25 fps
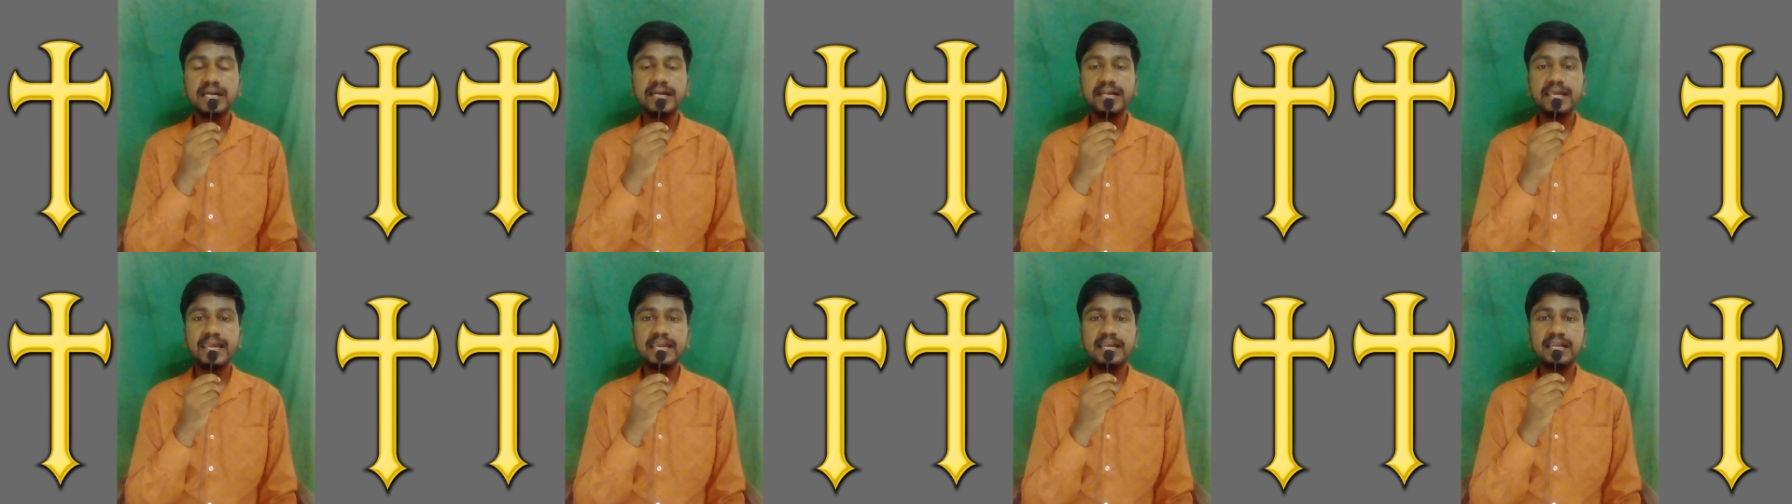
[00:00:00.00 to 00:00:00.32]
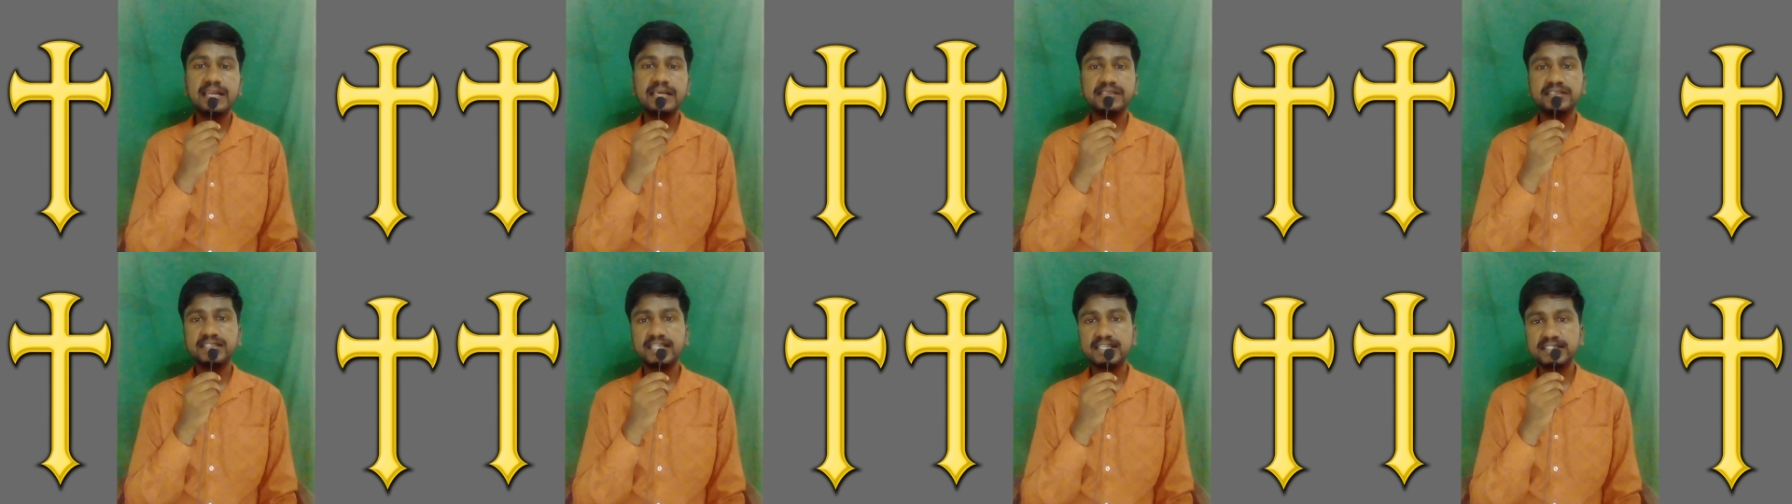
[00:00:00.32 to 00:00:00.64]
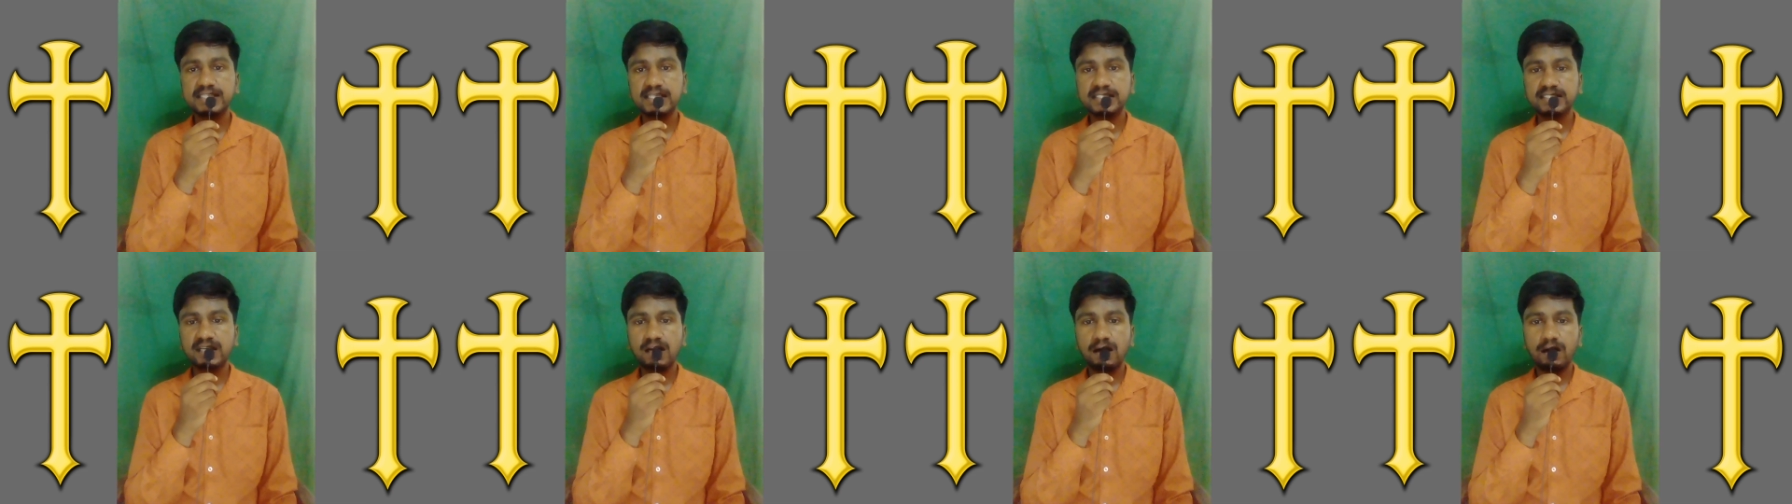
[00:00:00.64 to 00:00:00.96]
daily
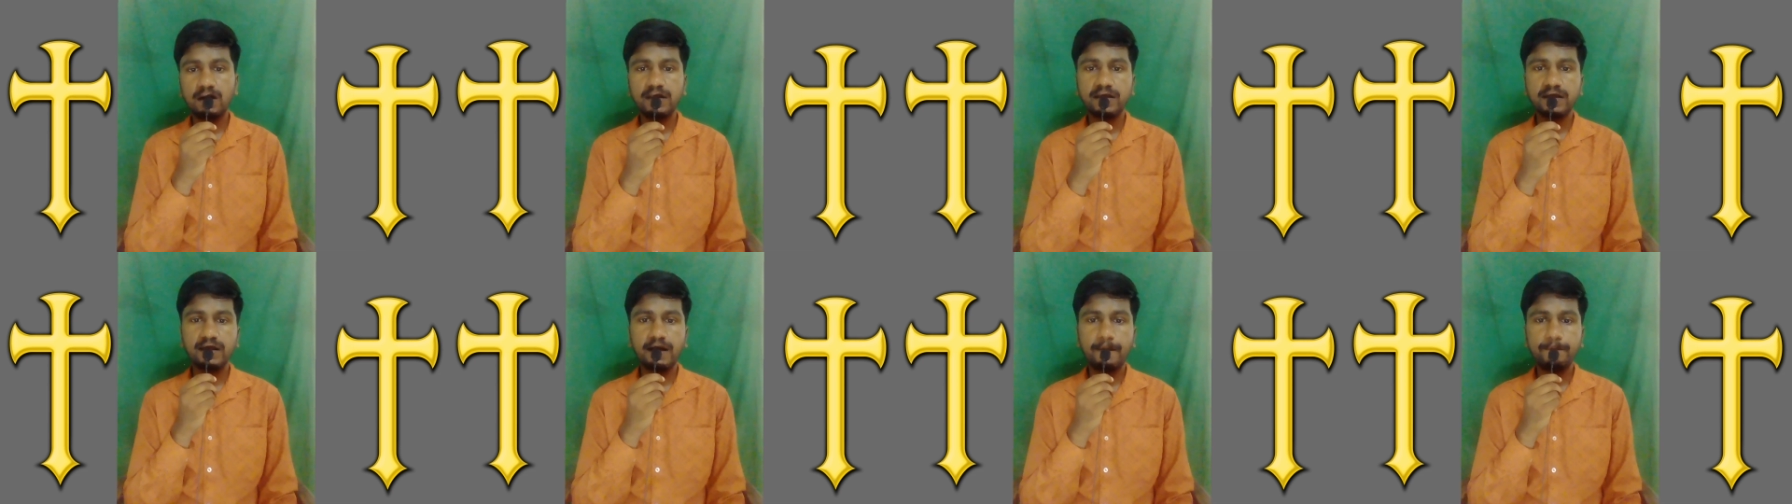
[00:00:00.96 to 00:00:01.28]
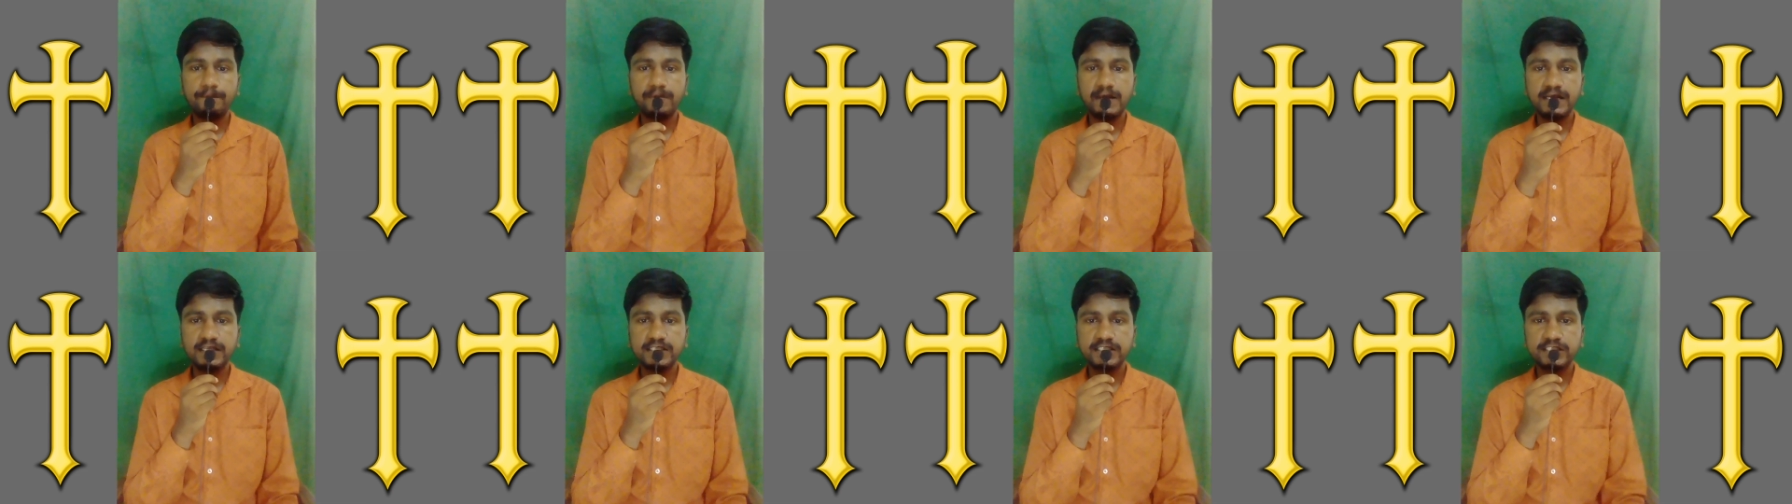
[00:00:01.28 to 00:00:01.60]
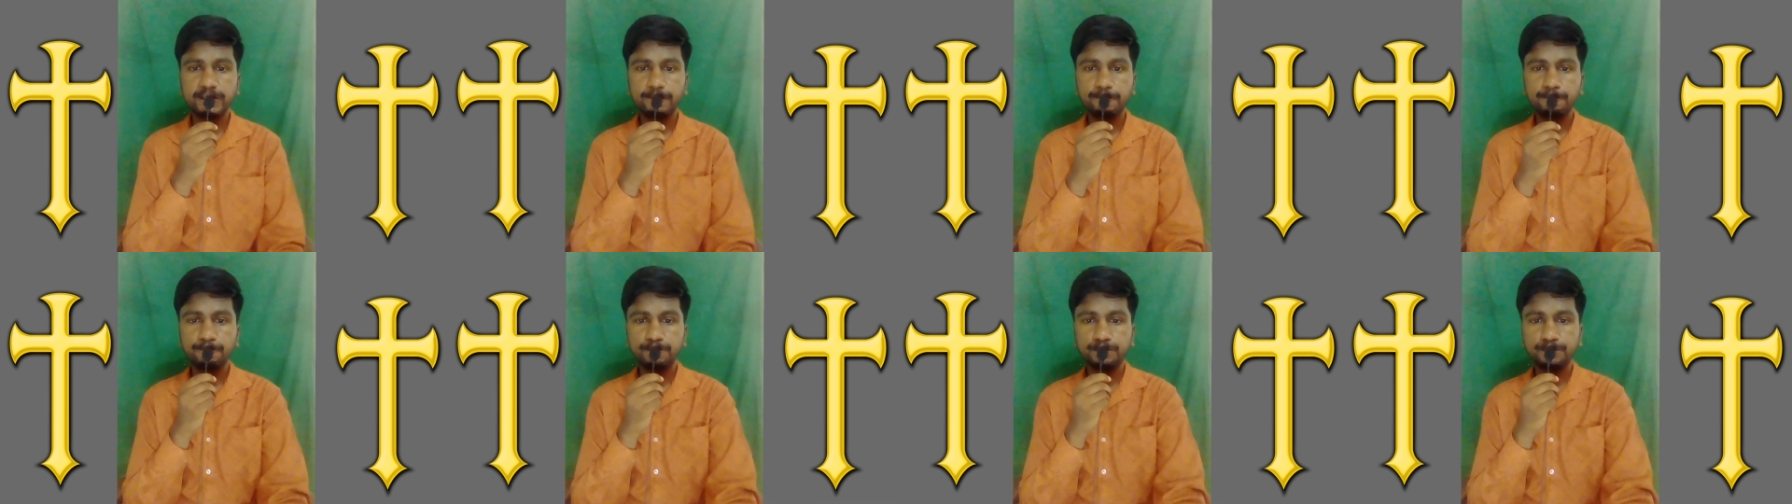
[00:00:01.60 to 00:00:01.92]
Jesus Calling
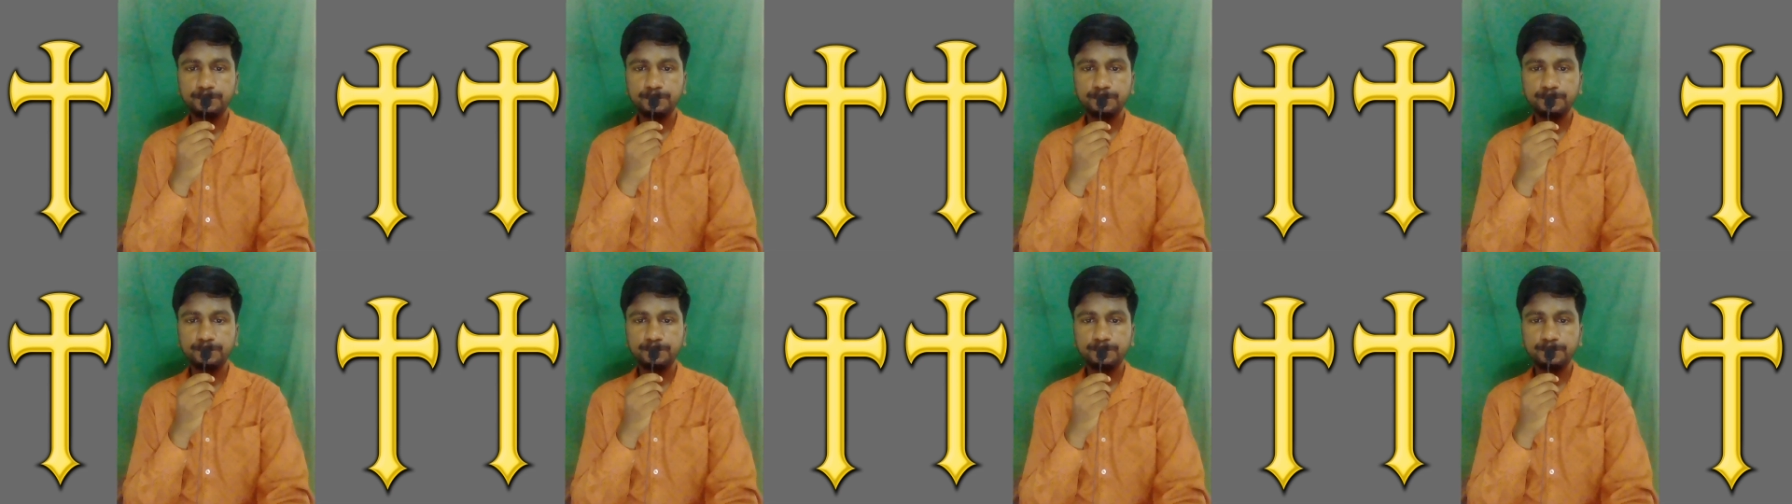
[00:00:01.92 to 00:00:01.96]
updates.